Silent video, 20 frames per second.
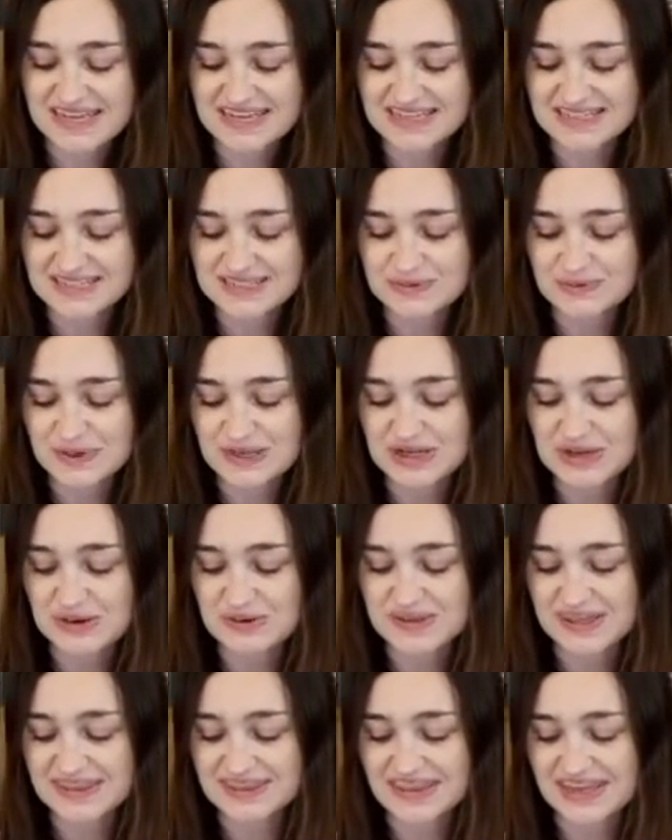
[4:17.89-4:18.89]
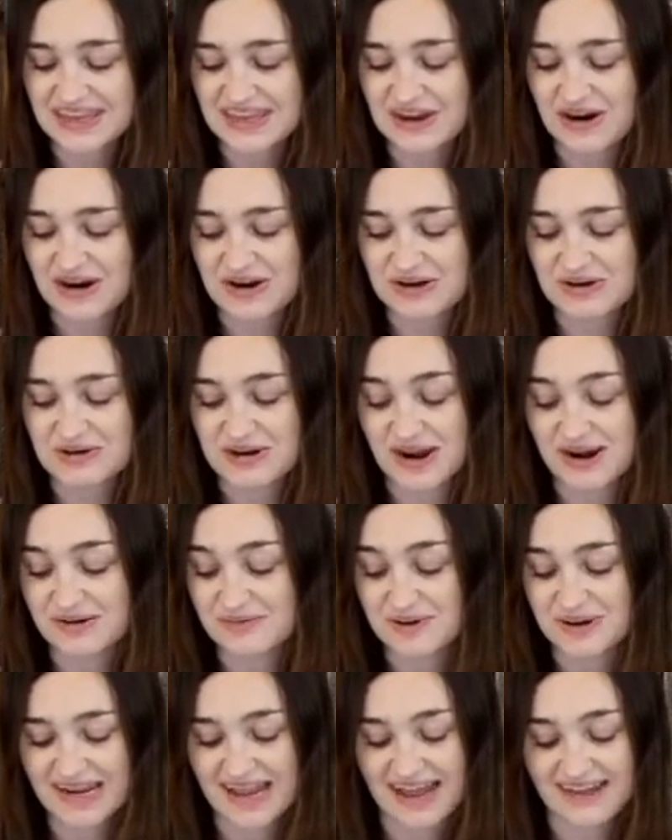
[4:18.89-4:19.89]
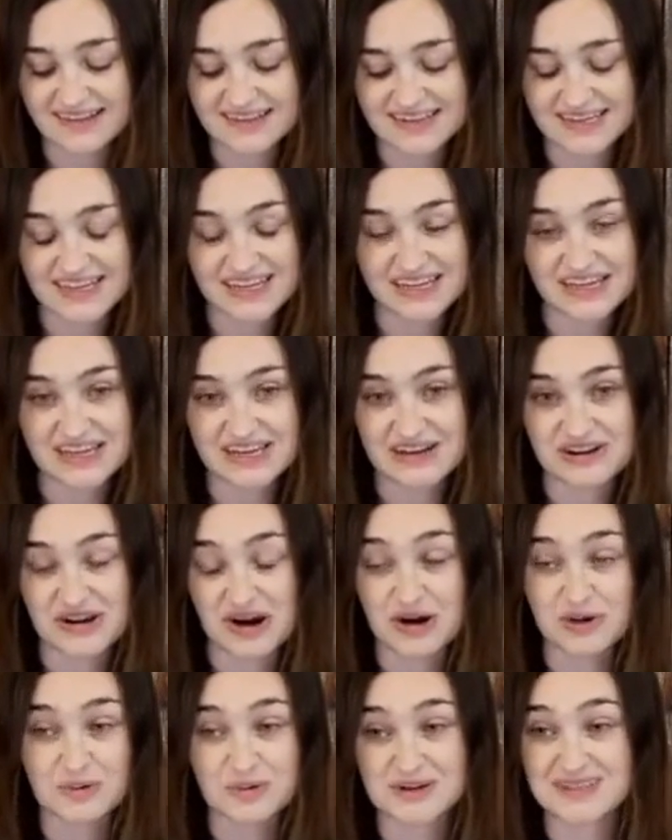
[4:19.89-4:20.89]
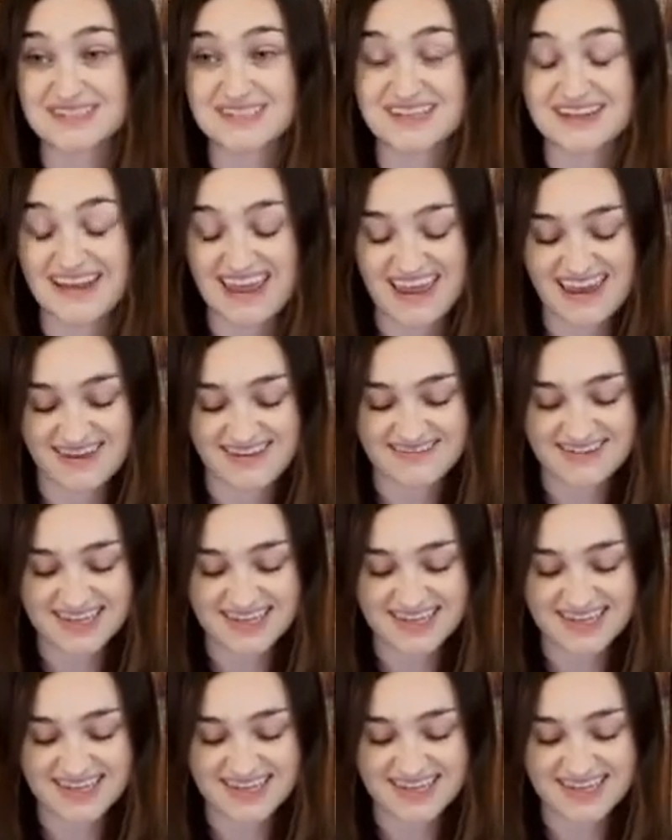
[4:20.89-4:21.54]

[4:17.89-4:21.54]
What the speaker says: and we know that they are a reality in our world today.